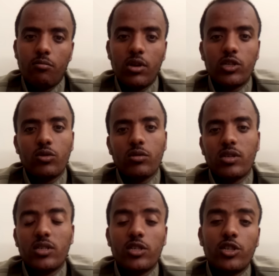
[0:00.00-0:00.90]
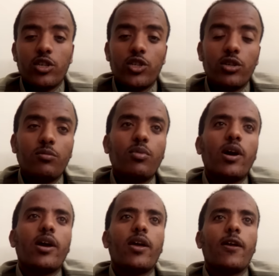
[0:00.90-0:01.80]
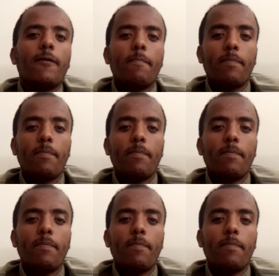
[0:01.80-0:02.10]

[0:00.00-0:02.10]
based on a suggestion by